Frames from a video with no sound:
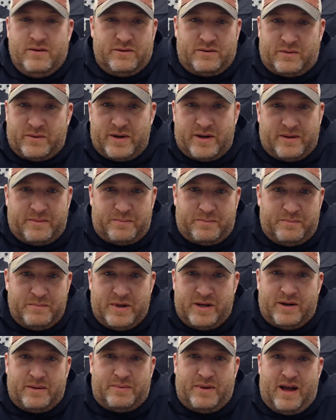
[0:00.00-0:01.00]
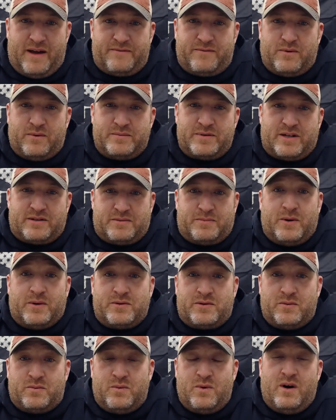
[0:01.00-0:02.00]
3 media platforms as
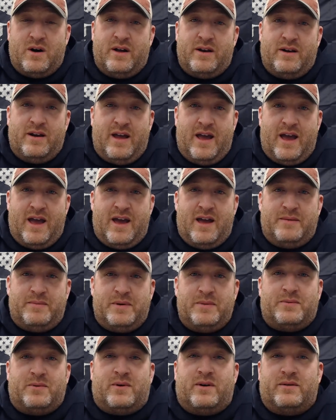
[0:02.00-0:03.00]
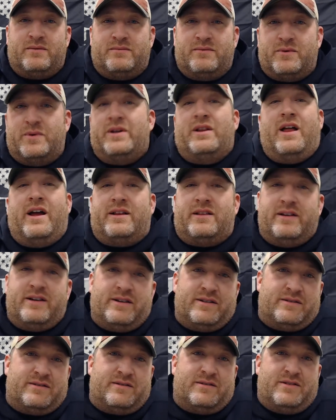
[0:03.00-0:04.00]
opposed to 1, and people are 3 likely
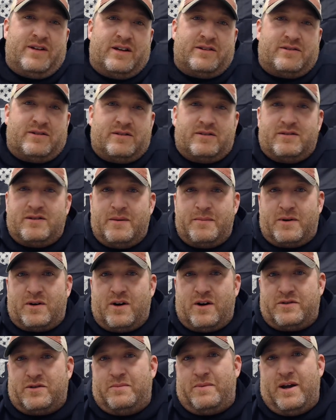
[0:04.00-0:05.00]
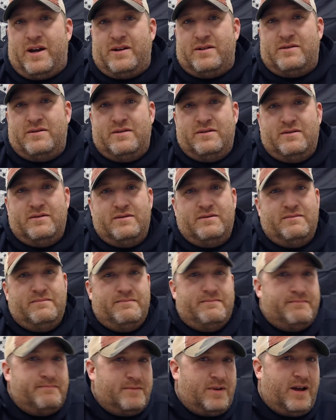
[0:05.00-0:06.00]
as chance to come across your page.
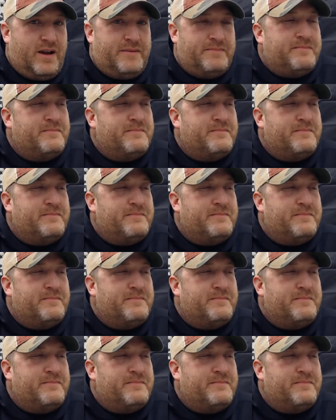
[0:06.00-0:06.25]
Okay?